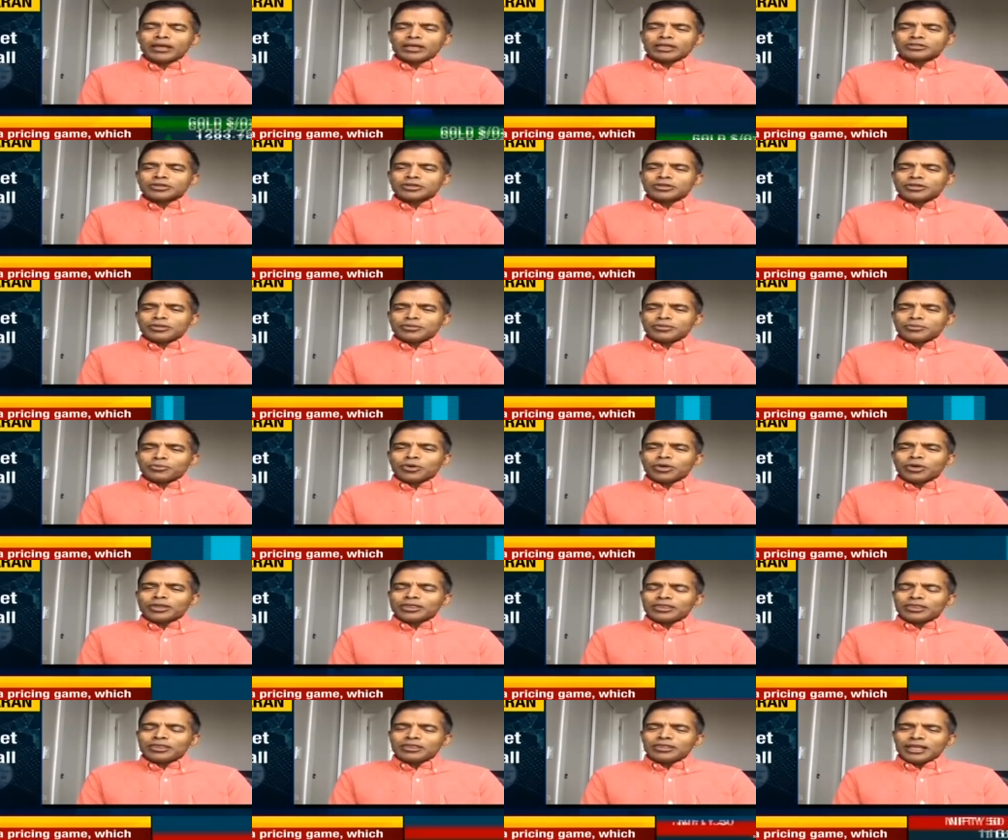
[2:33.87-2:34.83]
So
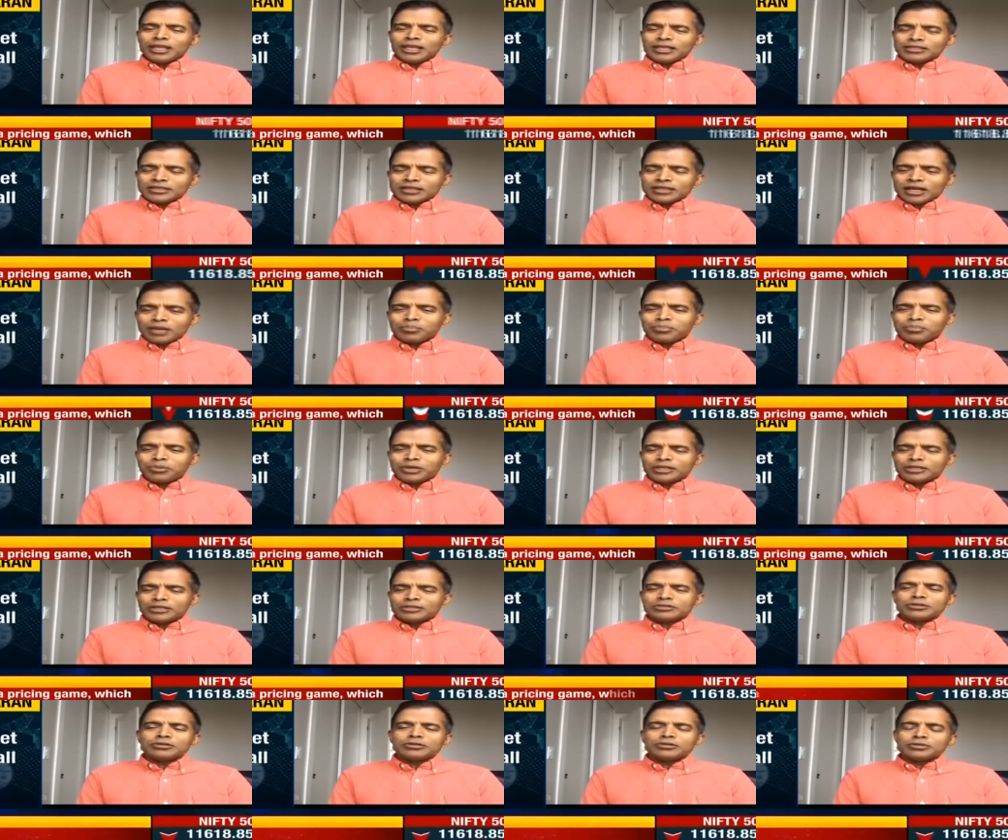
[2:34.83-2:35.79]
what these
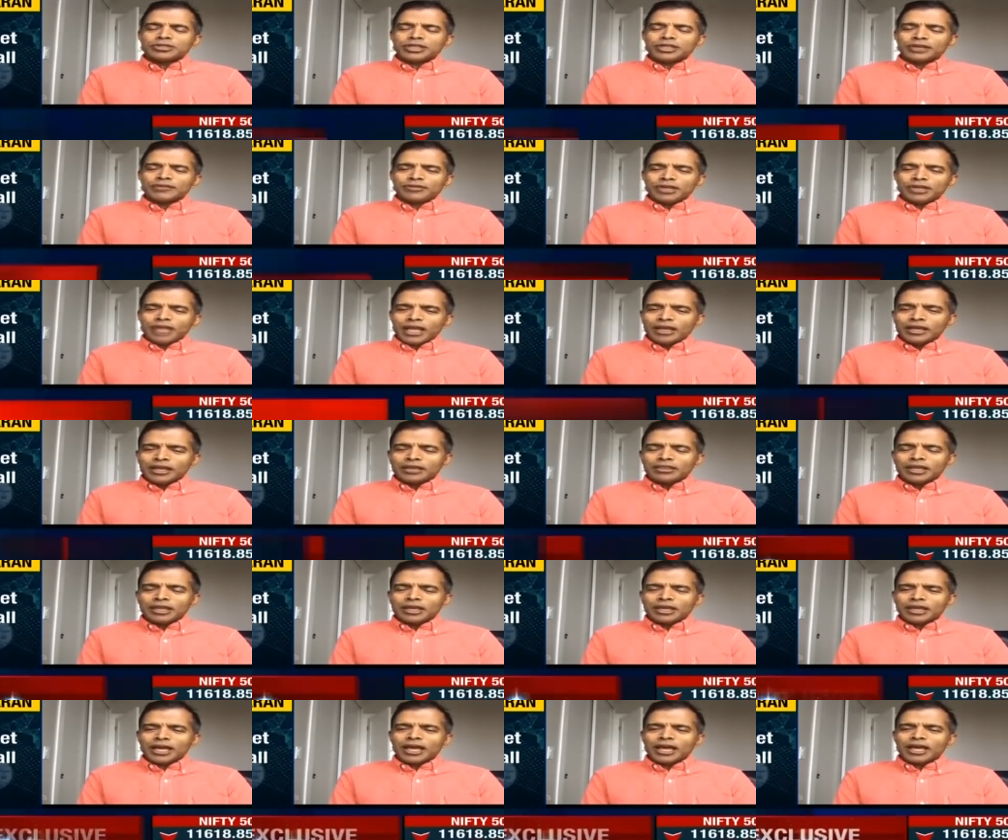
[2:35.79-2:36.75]
companies do is they've taken
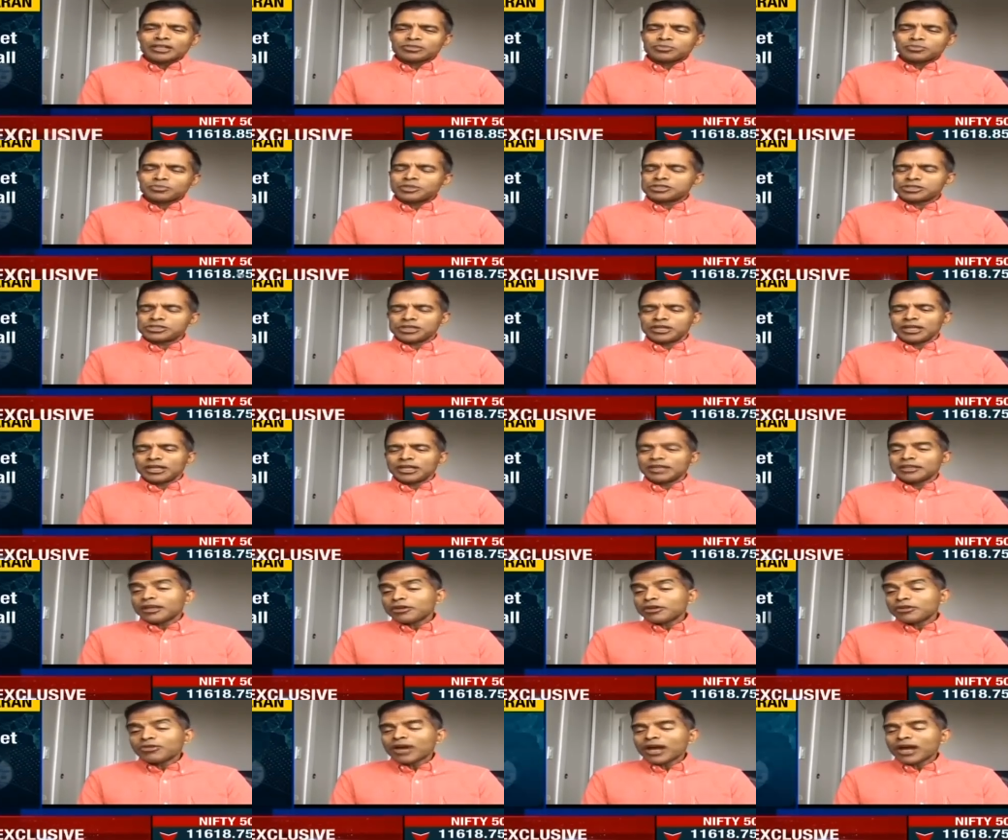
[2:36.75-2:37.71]
their cash machine and
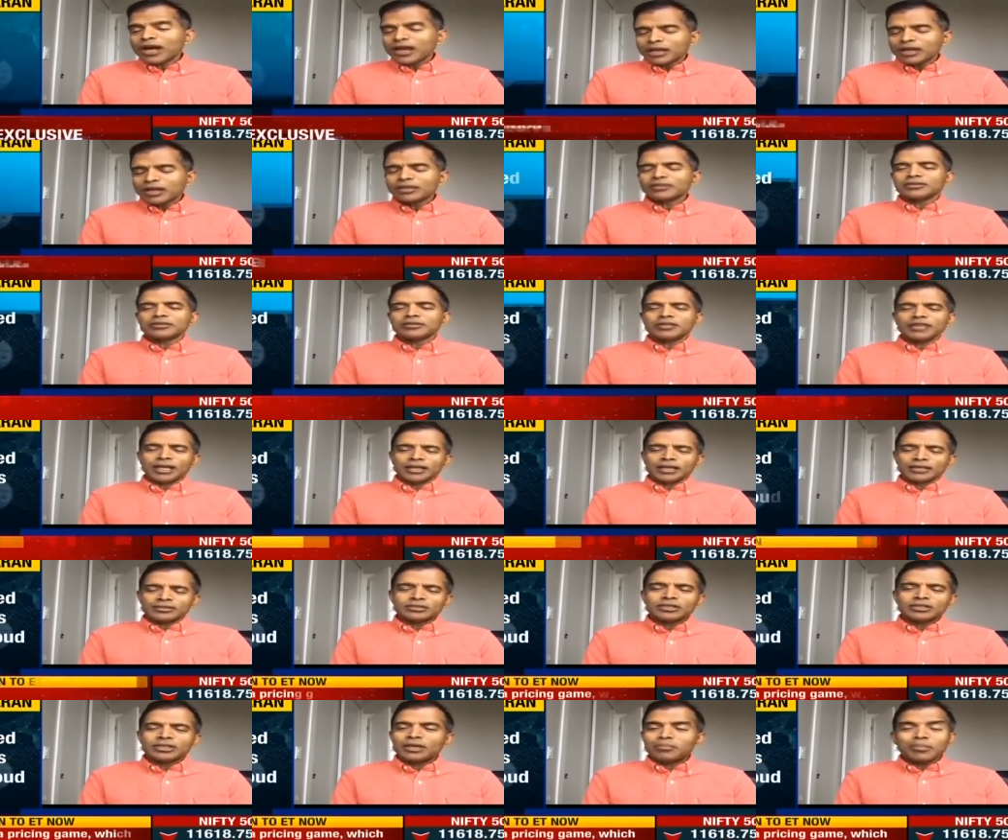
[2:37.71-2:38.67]
they're trying other
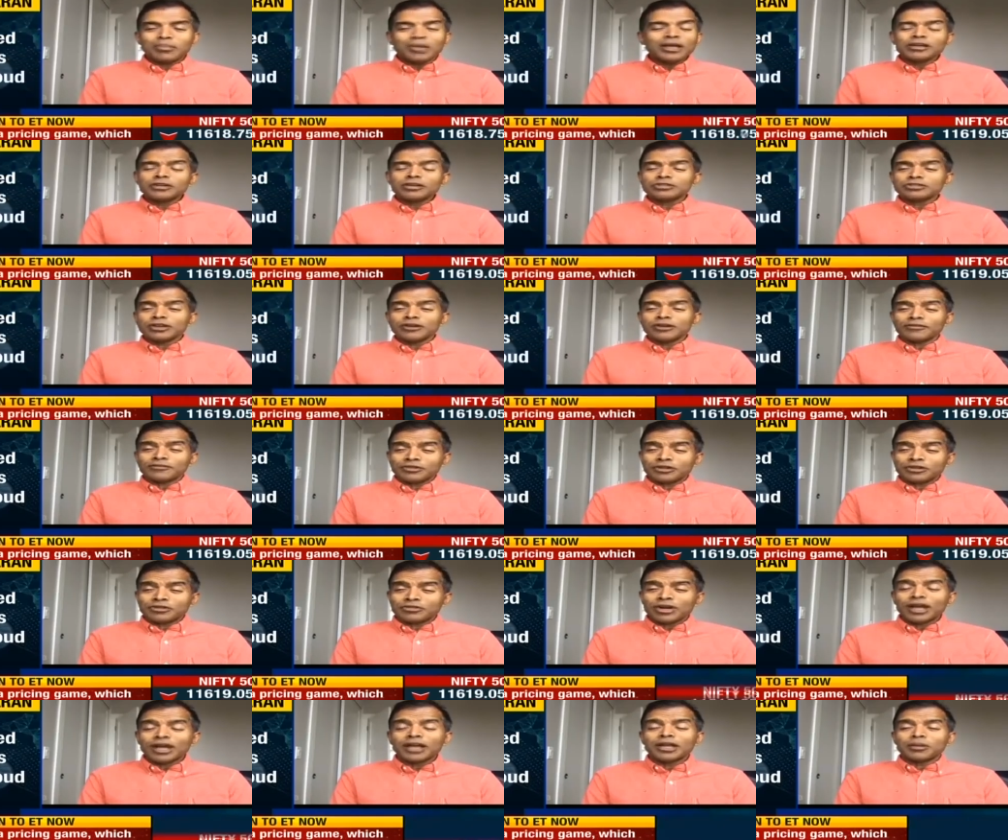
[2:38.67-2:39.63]
things. Microsoft
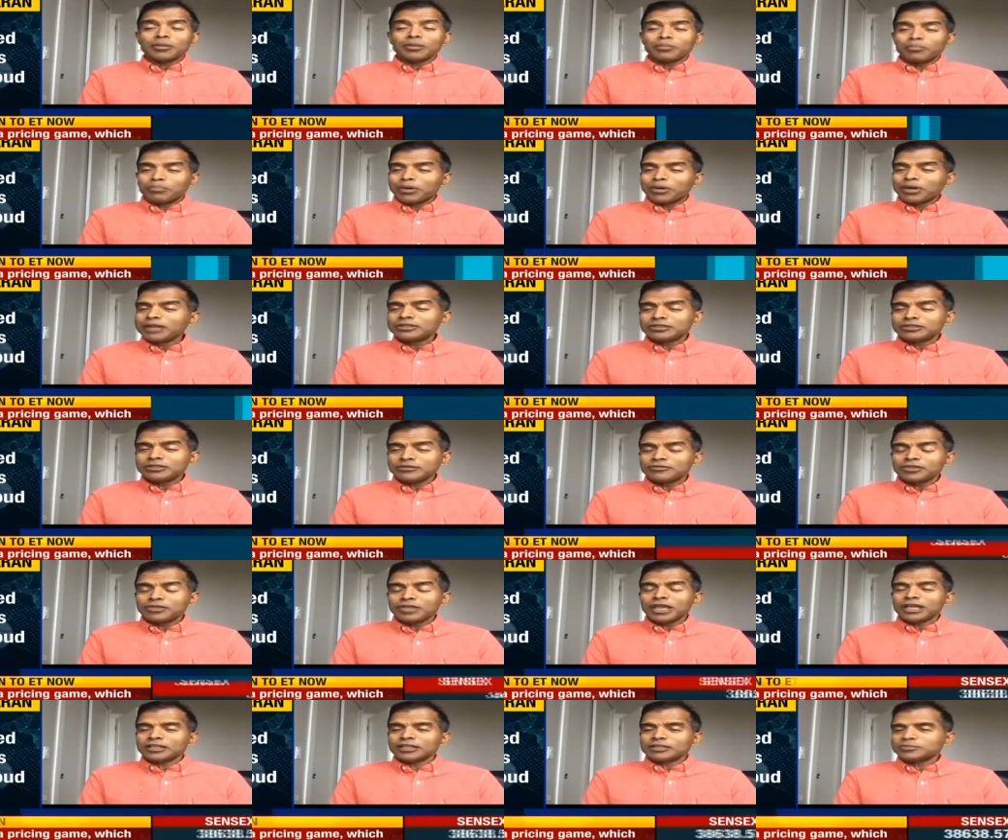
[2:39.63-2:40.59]
tried a bunch
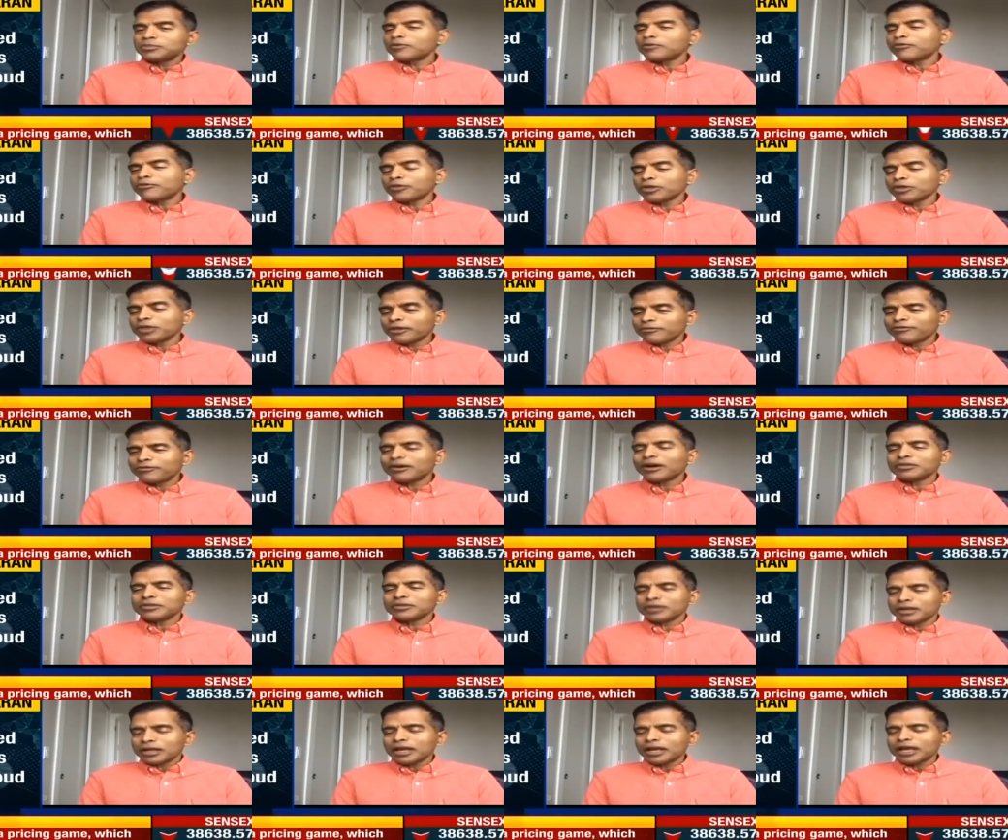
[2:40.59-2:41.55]
of things before they
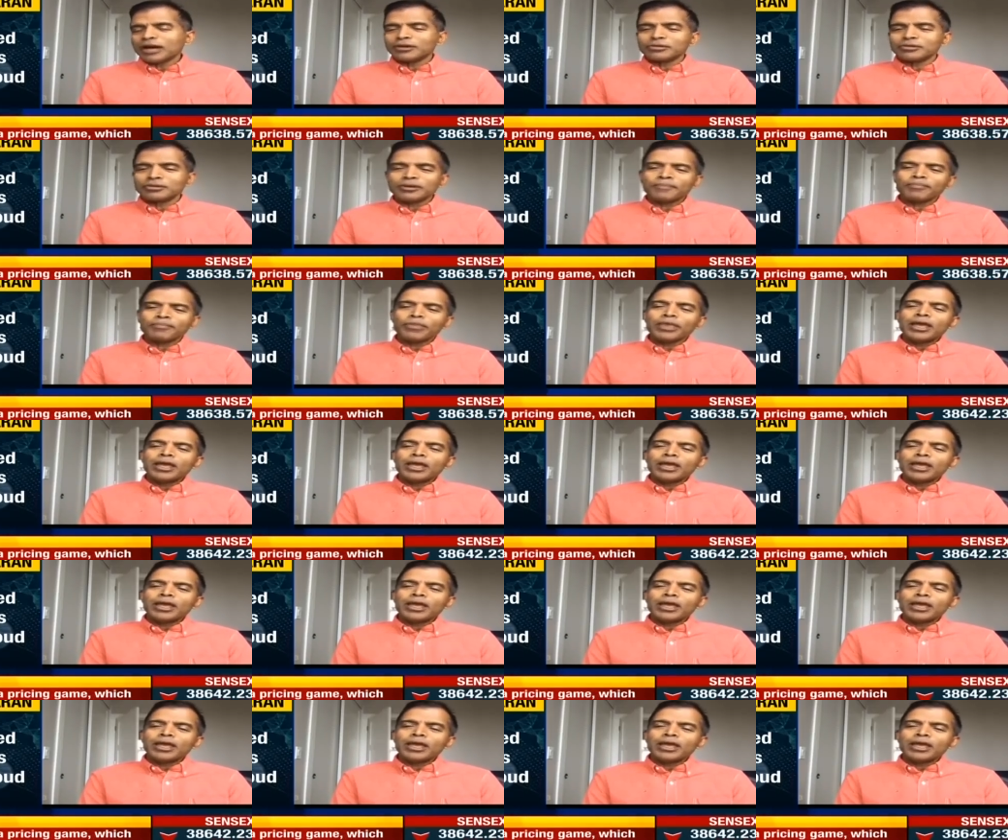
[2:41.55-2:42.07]
found the cloud.